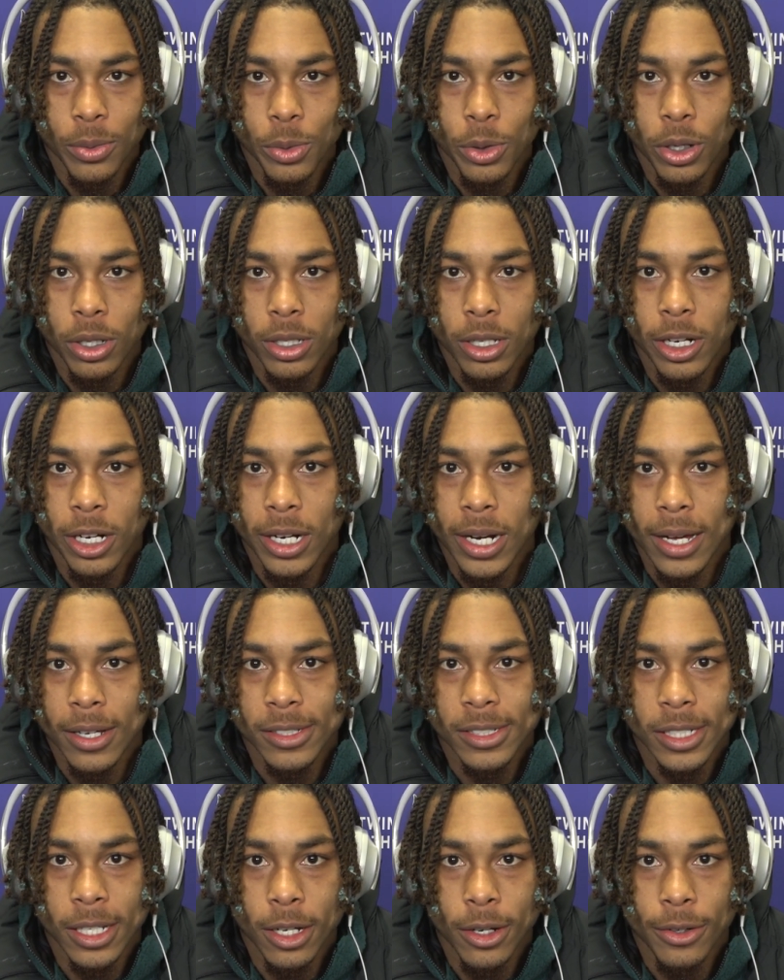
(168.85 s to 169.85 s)
We only hurt
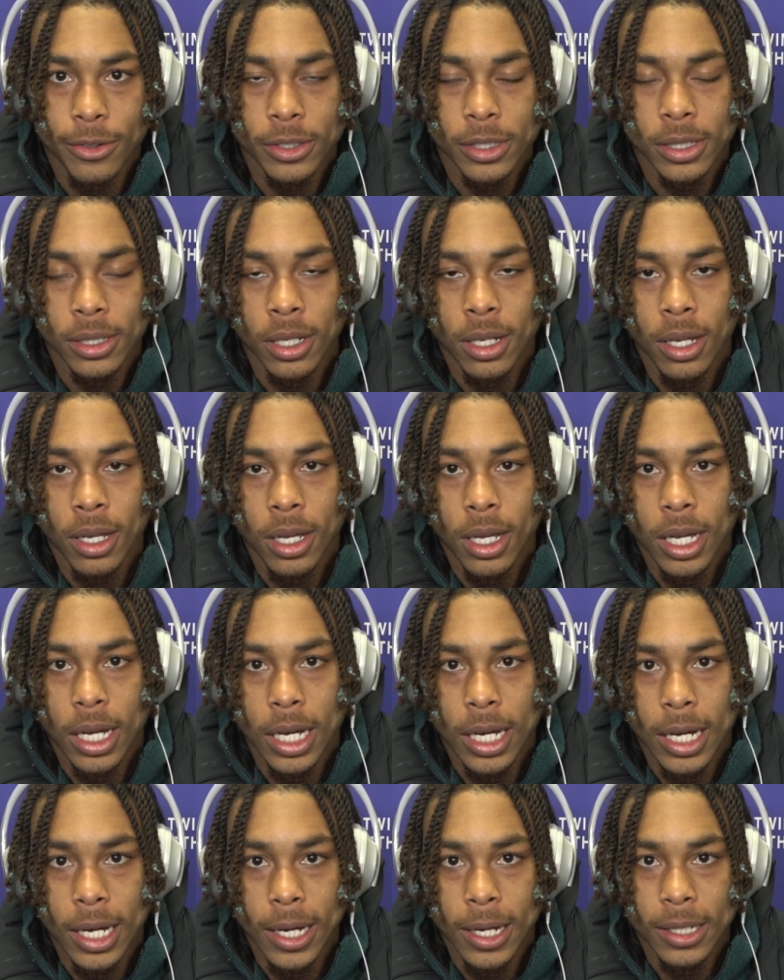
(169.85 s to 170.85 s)
ourselves.
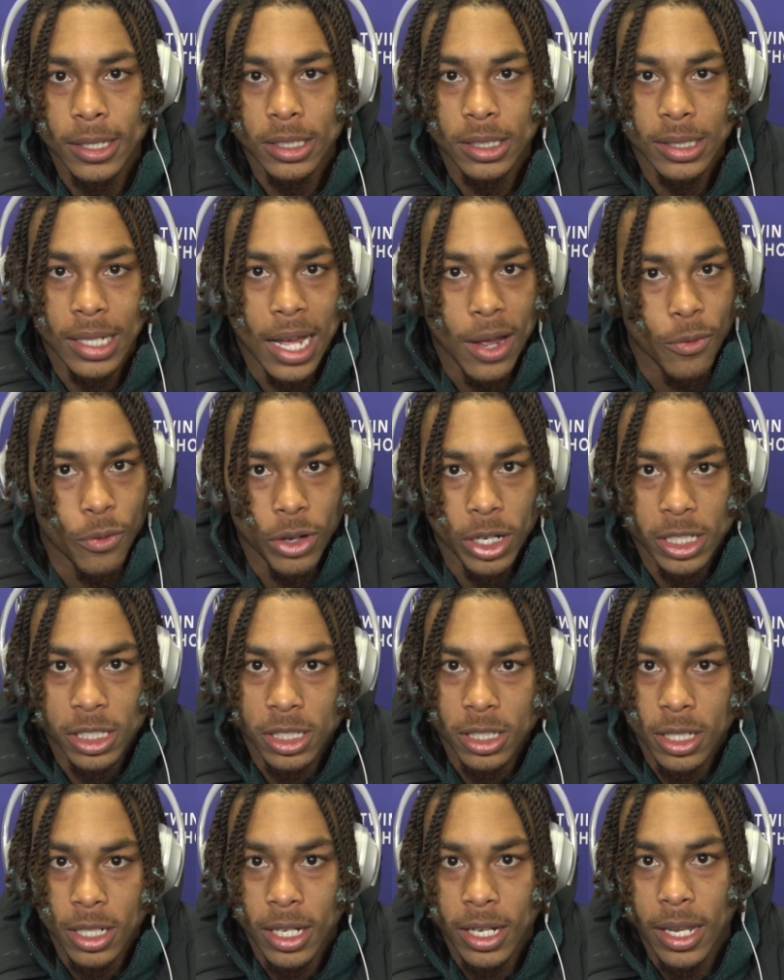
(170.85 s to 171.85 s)
Not
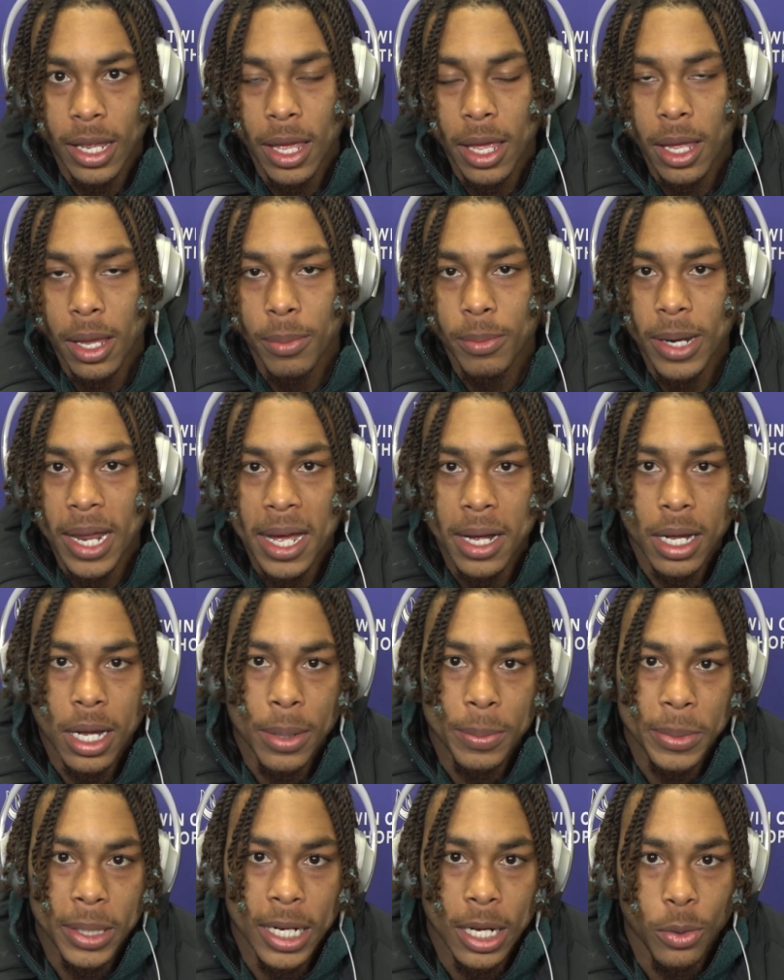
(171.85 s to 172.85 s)
finishing the game, not
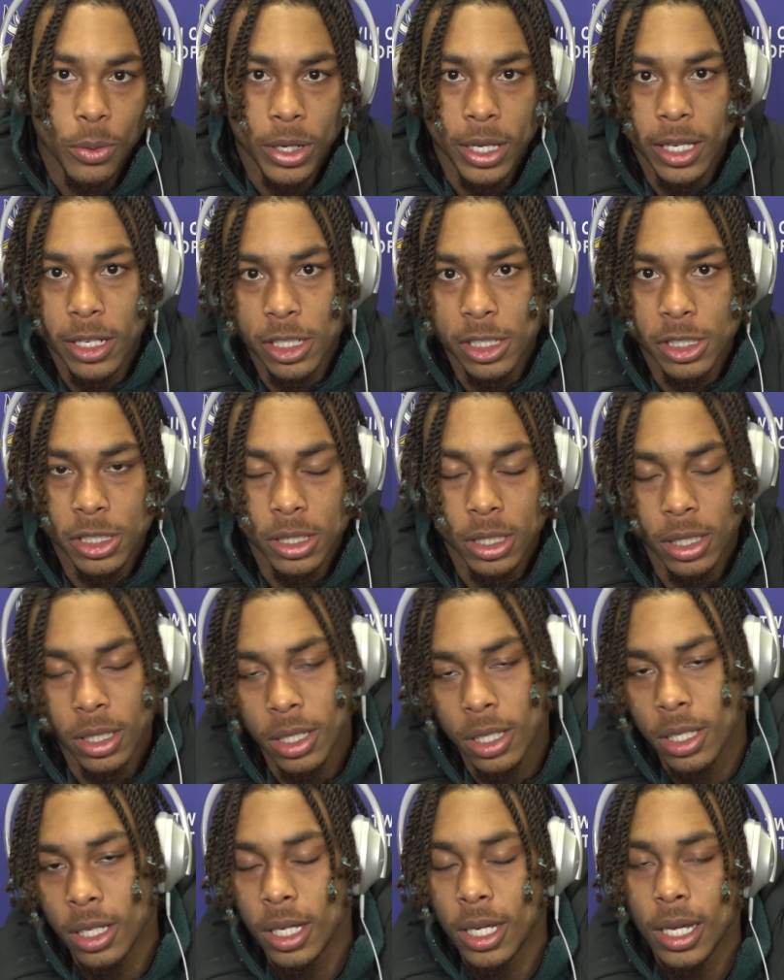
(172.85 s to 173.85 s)
coming out with energy.